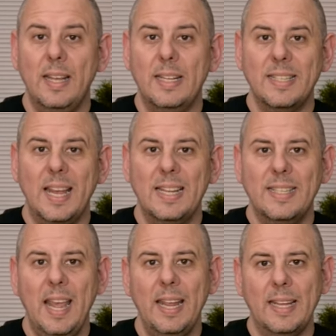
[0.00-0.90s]
it's a
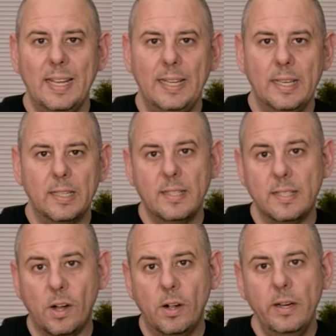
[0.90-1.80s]
10 keyless
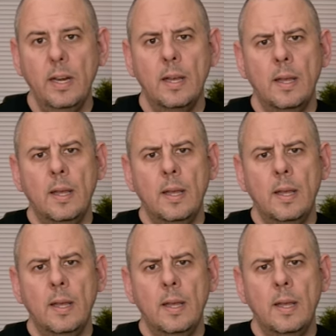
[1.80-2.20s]
design,